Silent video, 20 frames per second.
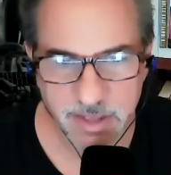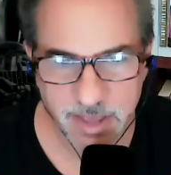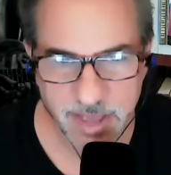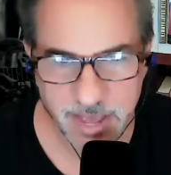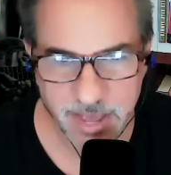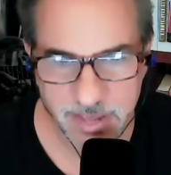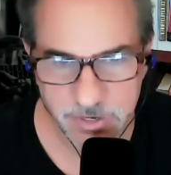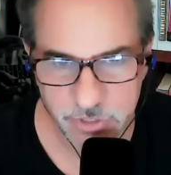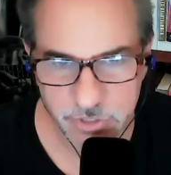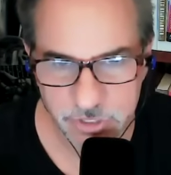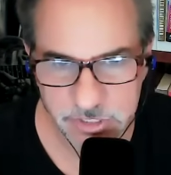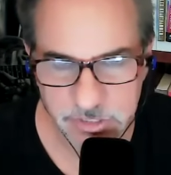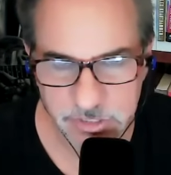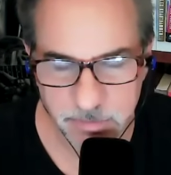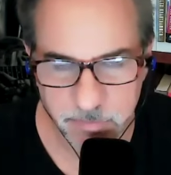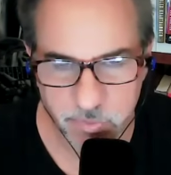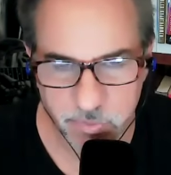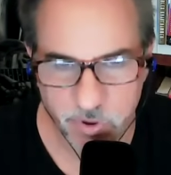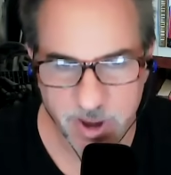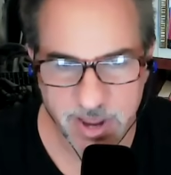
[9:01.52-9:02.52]
and just the
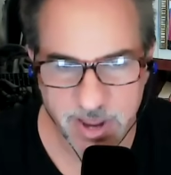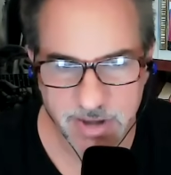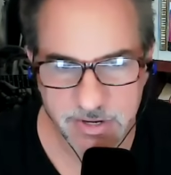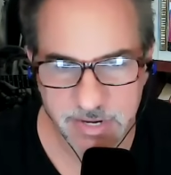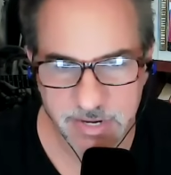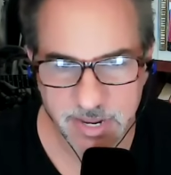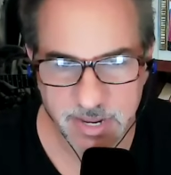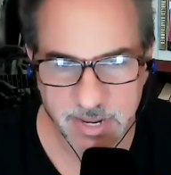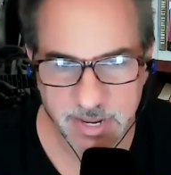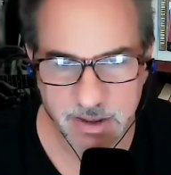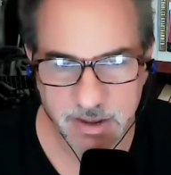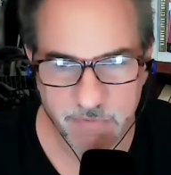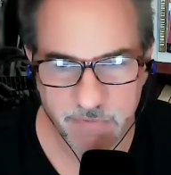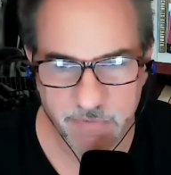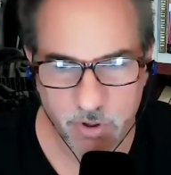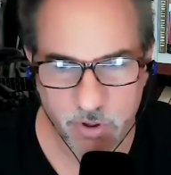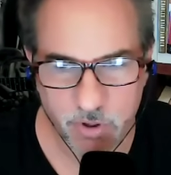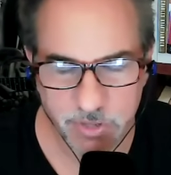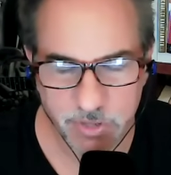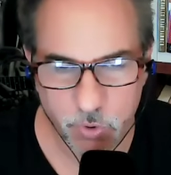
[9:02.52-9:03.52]
branding of
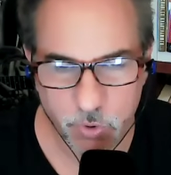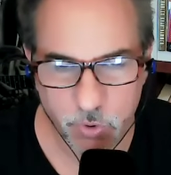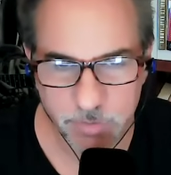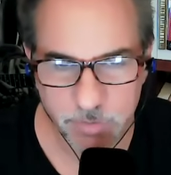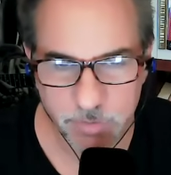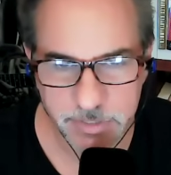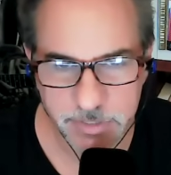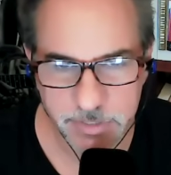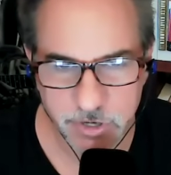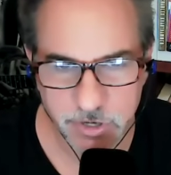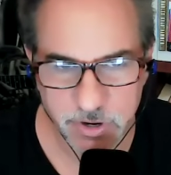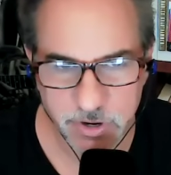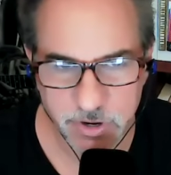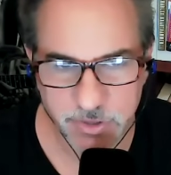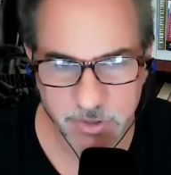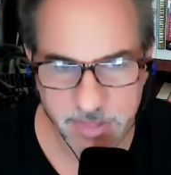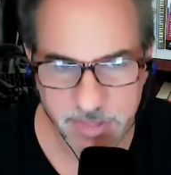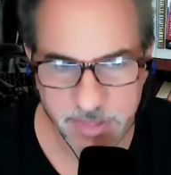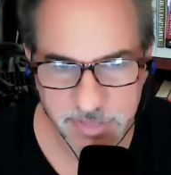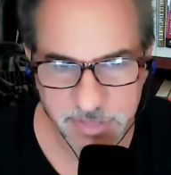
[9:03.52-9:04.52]
all the old material
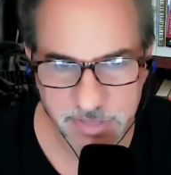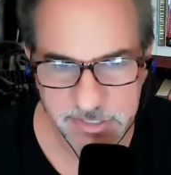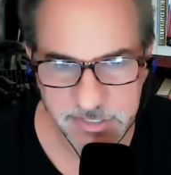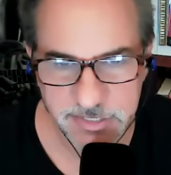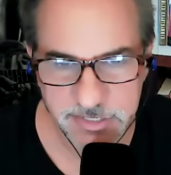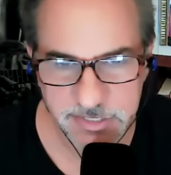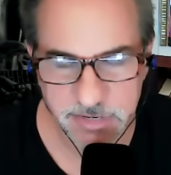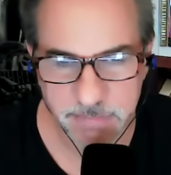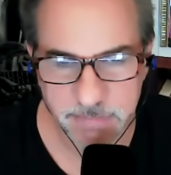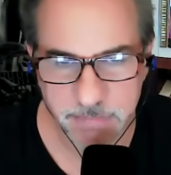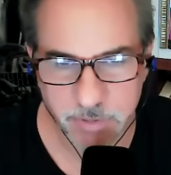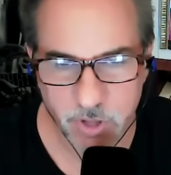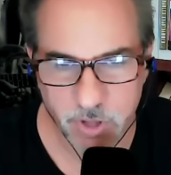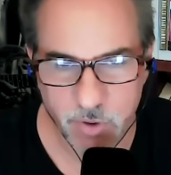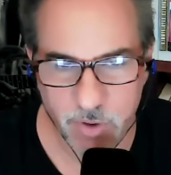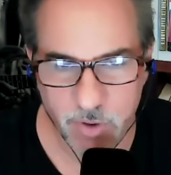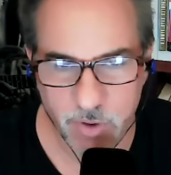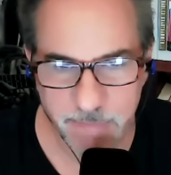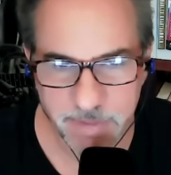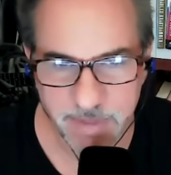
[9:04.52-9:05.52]
that this didn't
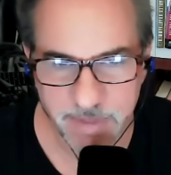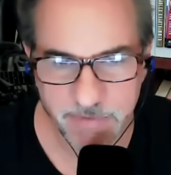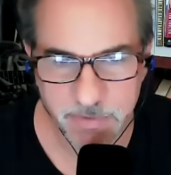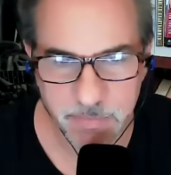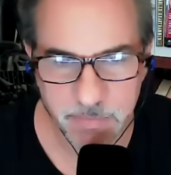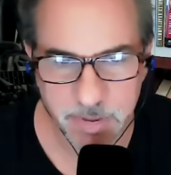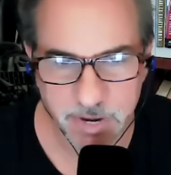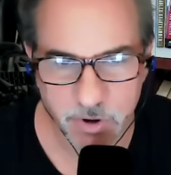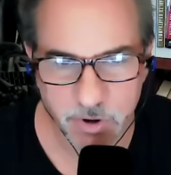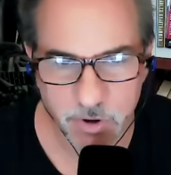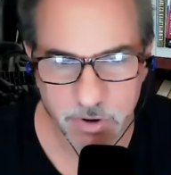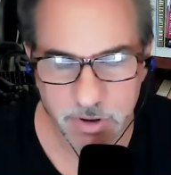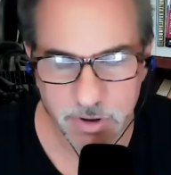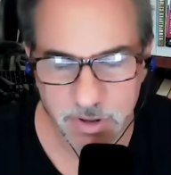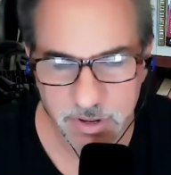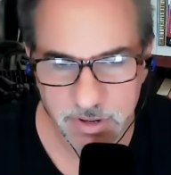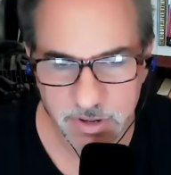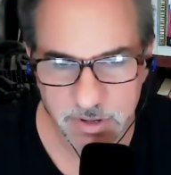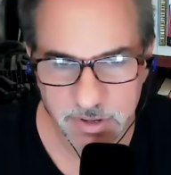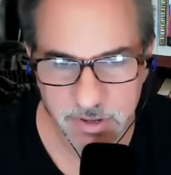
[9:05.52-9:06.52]
blow up even bigger
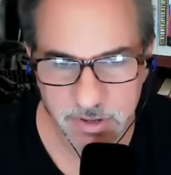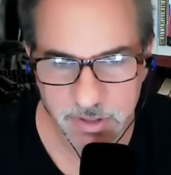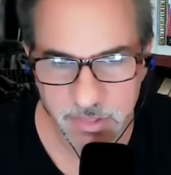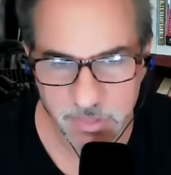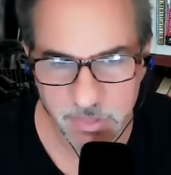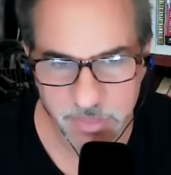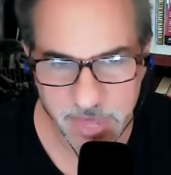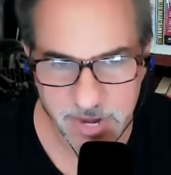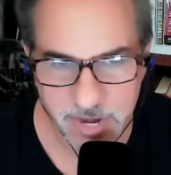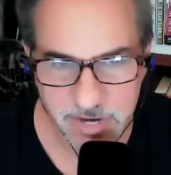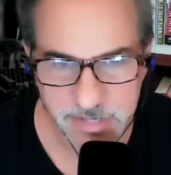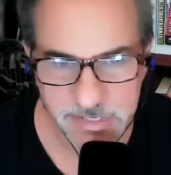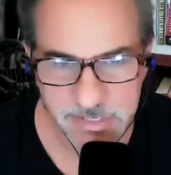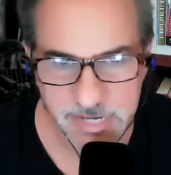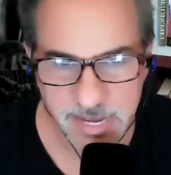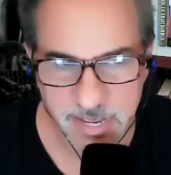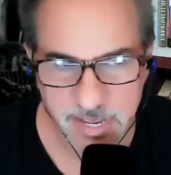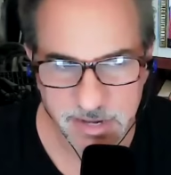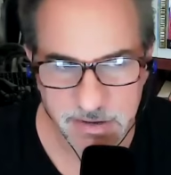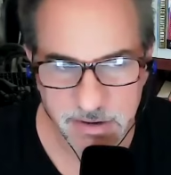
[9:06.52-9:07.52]
than it
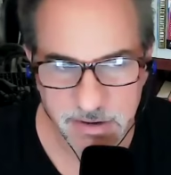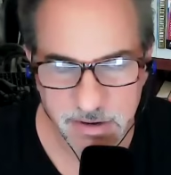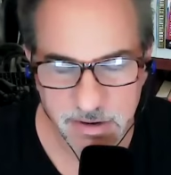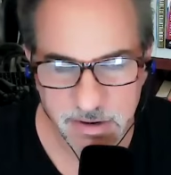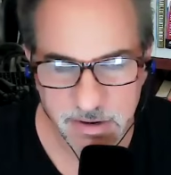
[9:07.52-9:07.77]
did?